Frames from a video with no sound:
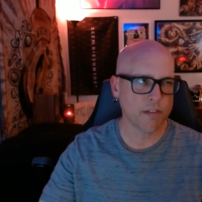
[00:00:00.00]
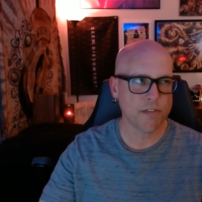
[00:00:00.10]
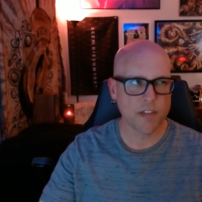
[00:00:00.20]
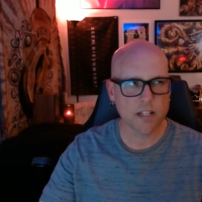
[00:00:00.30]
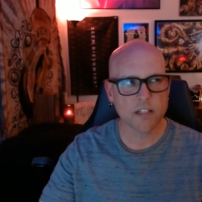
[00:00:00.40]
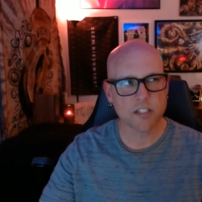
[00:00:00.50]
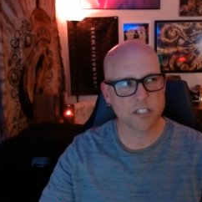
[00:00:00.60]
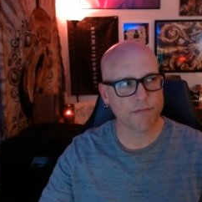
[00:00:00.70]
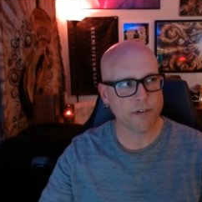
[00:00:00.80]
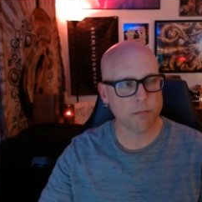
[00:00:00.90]
think this
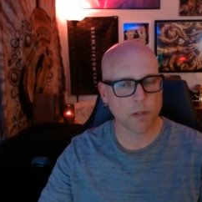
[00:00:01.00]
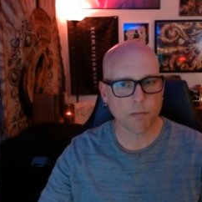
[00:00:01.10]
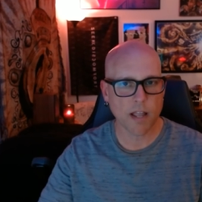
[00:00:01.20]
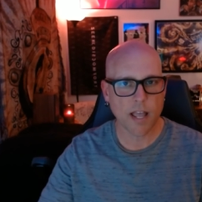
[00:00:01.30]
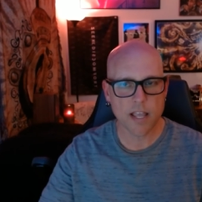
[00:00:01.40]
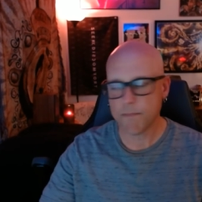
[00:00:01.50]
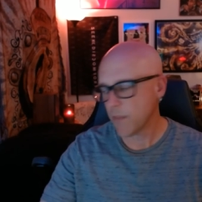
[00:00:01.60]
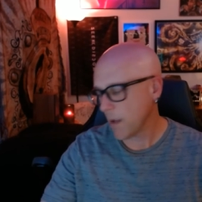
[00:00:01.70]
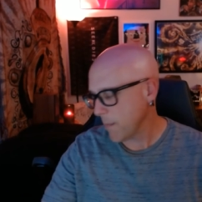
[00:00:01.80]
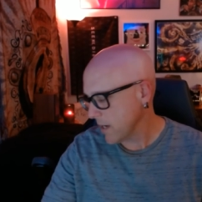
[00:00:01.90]
is film number eight.
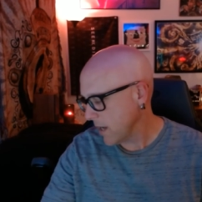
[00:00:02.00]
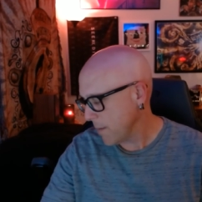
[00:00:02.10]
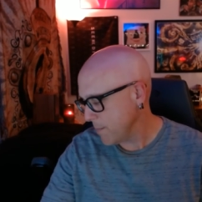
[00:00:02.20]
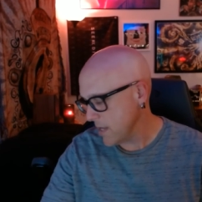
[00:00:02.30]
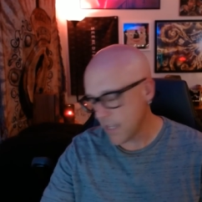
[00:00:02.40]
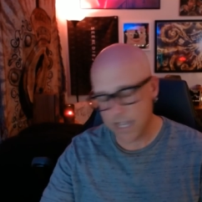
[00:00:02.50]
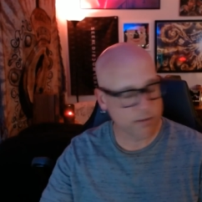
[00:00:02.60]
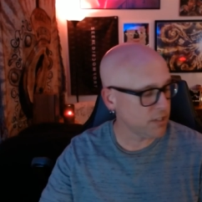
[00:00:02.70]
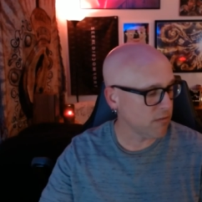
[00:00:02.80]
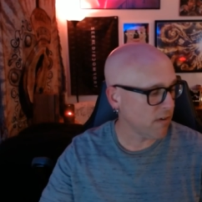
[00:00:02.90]
I might not be
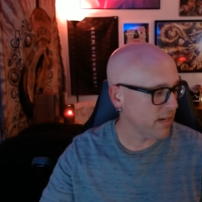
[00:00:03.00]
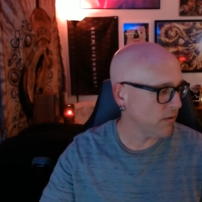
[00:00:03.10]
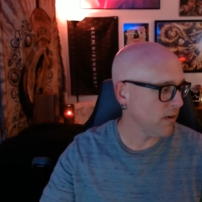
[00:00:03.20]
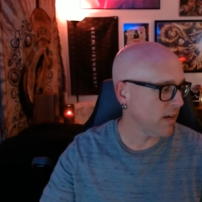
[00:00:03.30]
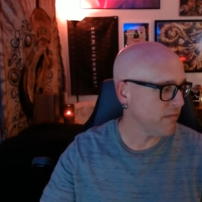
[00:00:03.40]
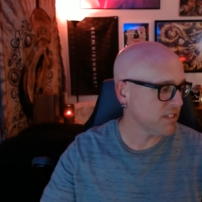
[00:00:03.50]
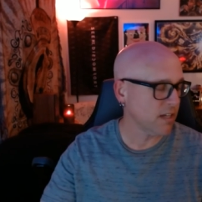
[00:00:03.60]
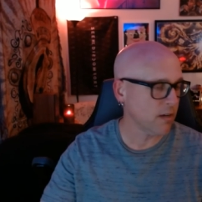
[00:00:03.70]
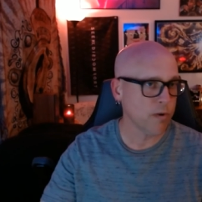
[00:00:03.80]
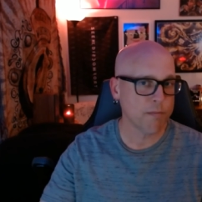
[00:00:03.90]
counting right. I don't have the
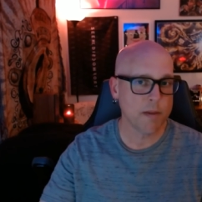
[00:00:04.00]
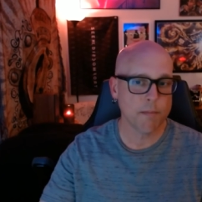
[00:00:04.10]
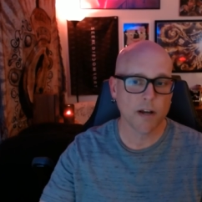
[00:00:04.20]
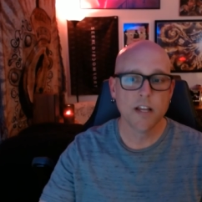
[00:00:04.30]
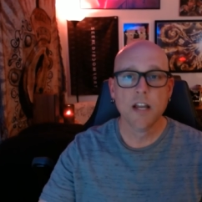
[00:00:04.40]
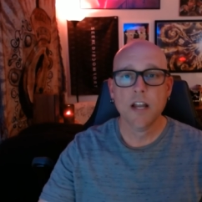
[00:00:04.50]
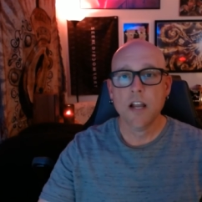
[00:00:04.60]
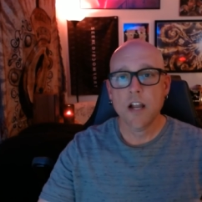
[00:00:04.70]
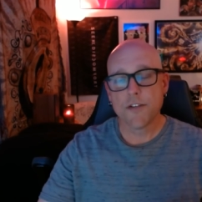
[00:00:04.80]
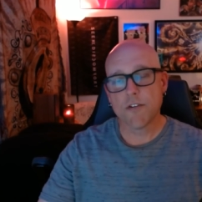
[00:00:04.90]
set with me, but
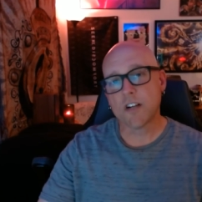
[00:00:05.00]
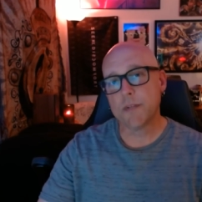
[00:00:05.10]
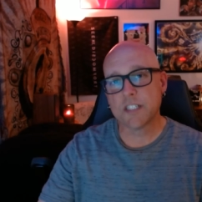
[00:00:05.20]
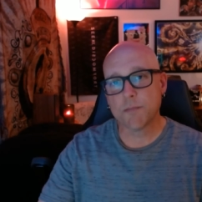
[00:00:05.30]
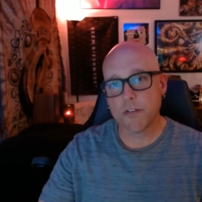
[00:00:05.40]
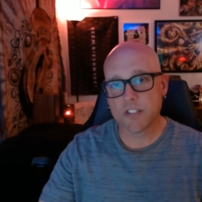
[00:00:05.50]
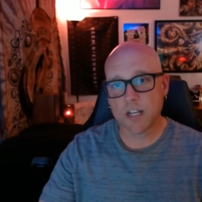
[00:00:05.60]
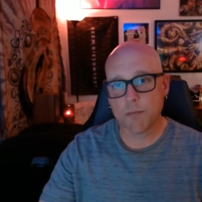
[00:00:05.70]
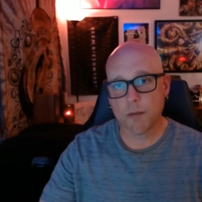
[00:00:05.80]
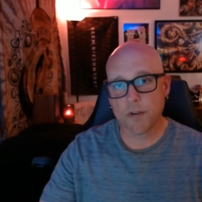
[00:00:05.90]
there are going to be some others
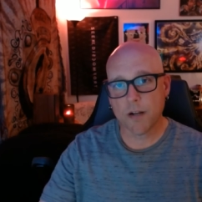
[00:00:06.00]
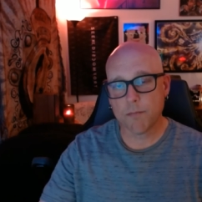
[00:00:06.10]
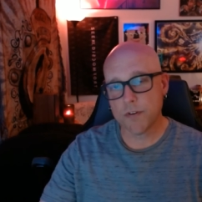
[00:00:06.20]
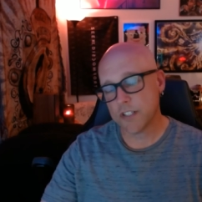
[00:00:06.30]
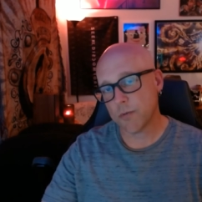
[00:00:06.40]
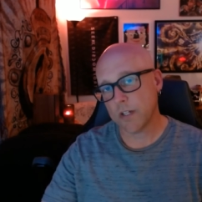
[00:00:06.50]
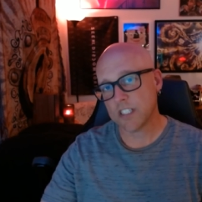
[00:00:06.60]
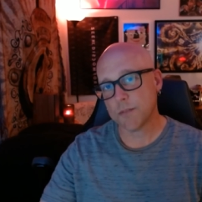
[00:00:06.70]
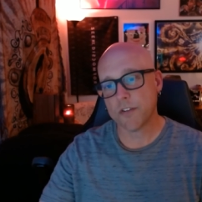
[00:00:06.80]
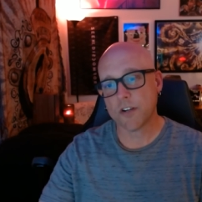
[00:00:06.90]
that I'm coming up with, as well as
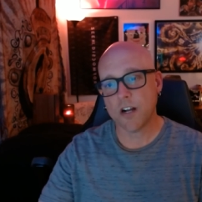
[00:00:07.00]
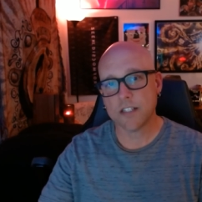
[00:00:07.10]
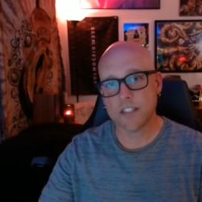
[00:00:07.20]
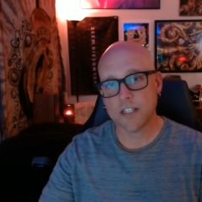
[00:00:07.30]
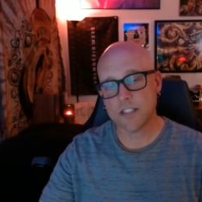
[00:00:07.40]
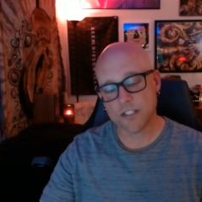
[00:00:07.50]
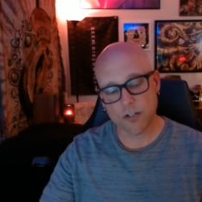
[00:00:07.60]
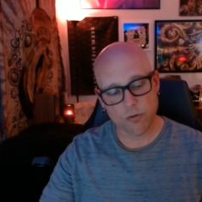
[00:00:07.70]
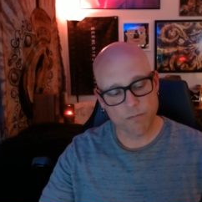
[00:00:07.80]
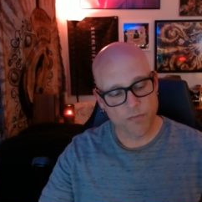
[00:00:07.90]
some other content.
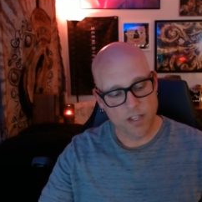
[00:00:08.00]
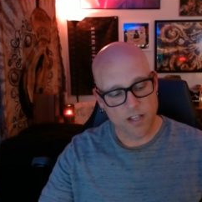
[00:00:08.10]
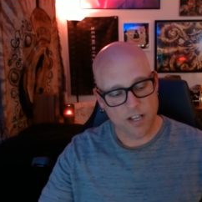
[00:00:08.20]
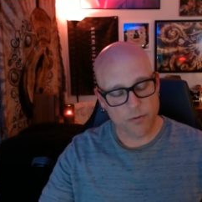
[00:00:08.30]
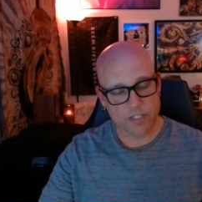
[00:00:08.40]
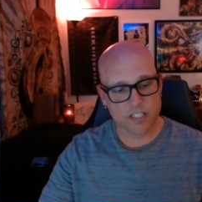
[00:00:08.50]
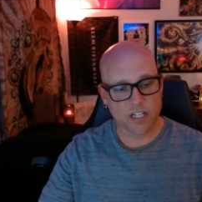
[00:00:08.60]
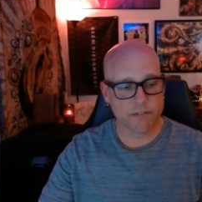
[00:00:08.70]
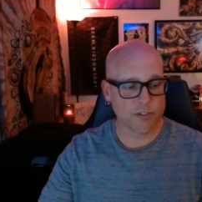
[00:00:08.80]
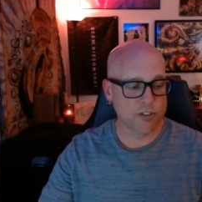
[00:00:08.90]
So anyways,
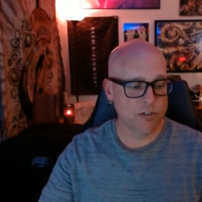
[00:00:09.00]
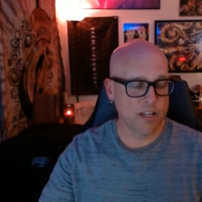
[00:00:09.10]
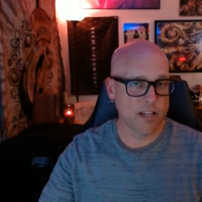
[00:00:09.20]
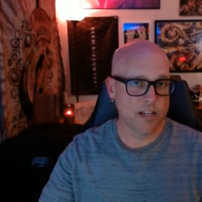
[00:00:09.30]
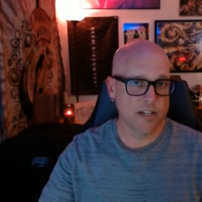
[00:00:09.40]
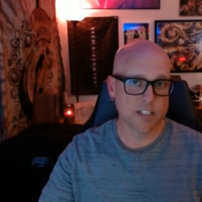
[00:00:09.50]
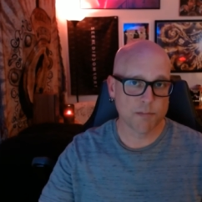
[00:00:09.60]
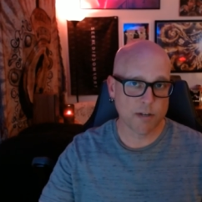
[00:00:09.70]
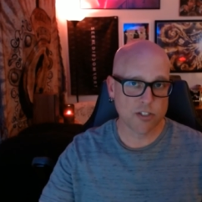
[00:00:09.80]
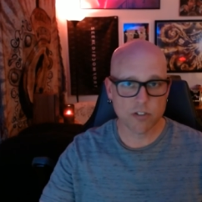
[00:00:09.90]
thanks for tuning in, and
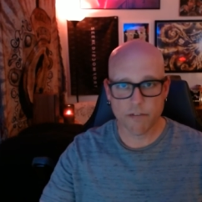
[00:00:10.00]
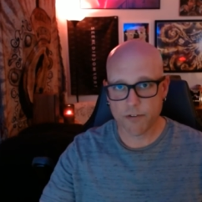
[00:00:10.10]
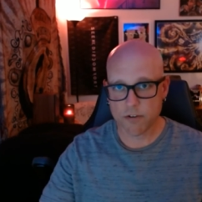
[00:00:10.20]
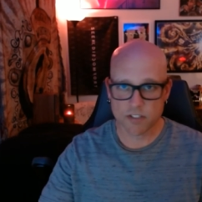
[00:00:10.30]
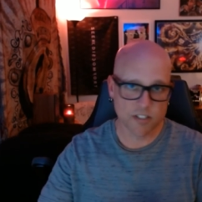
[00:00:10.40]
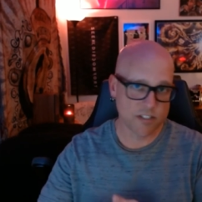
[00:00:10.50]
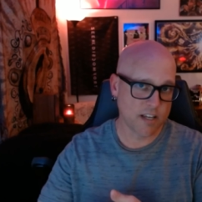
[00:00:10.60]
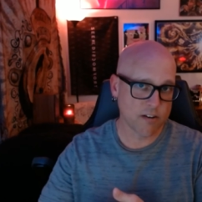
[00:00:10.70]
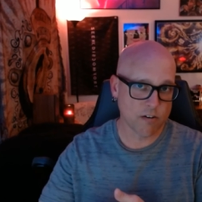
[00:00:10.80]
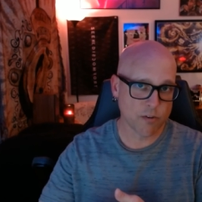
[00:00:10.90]
especially if you're
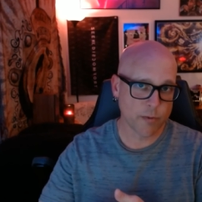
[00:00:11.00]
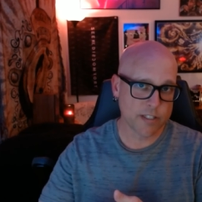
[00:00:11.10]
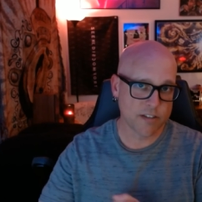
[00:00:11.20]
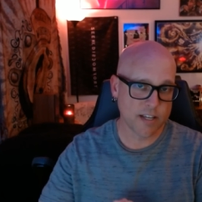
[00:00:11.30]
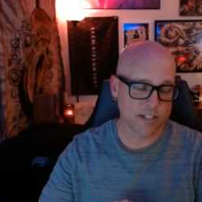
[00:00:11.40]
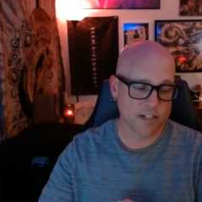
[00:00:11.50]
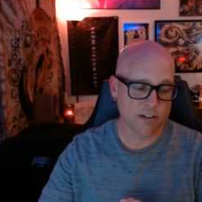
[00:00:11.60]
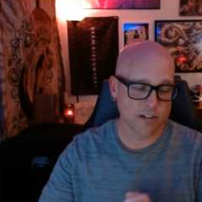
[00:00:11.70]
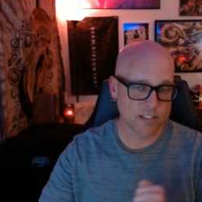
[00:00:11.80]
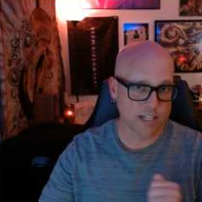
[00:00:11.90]
staying all the way to the end
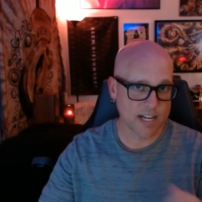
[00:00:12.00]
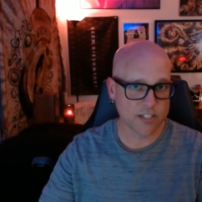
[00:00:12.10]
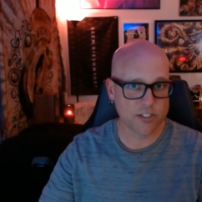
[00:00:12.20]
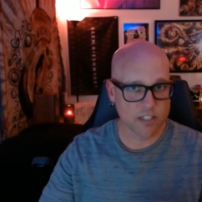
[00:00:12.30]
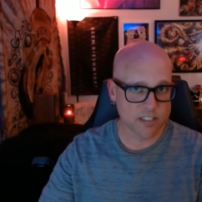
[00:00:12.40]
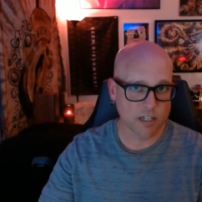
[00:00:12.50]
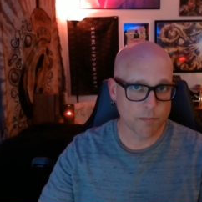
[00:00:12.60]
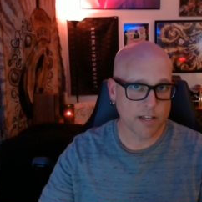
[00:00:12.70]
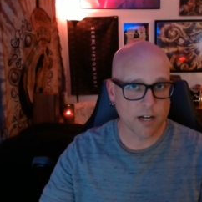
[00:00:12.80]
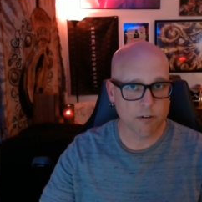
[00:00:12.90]
here, because that actually does
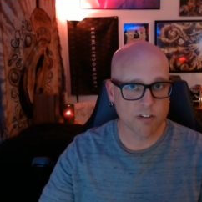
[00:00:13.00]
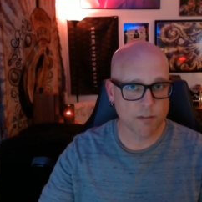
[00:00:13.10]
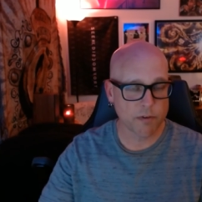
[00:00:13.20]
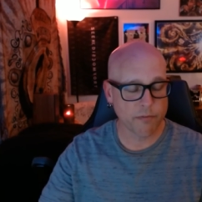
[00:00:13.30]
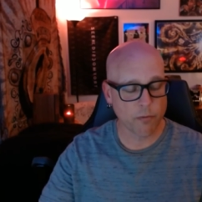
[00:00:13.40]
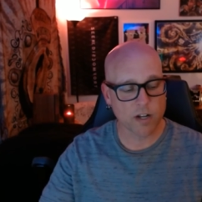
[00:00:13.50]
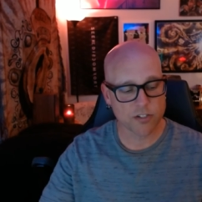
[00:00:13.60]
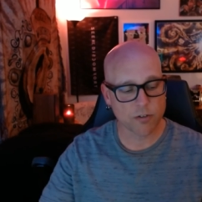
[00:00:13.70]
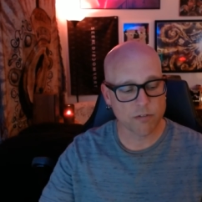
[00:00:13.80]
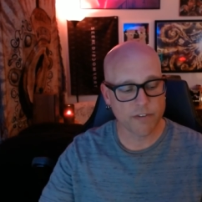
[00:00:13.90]
help the algorithm if you
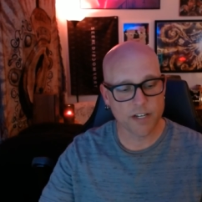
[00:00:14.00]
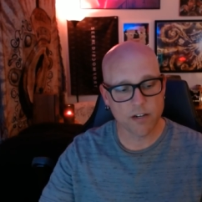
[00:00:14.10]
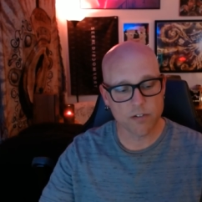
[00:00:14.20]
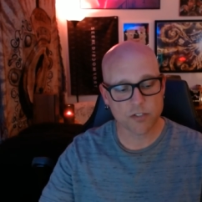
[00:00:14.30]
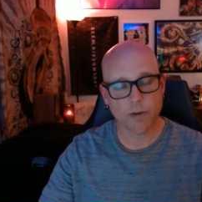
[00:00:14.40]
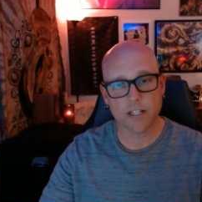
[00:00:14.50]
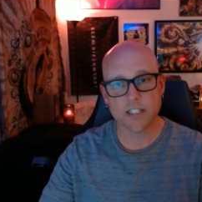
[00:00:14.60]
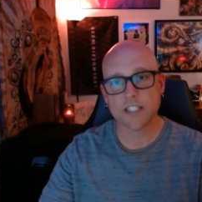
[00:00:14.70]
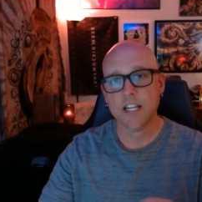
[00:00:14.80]
watch the whole video, as well as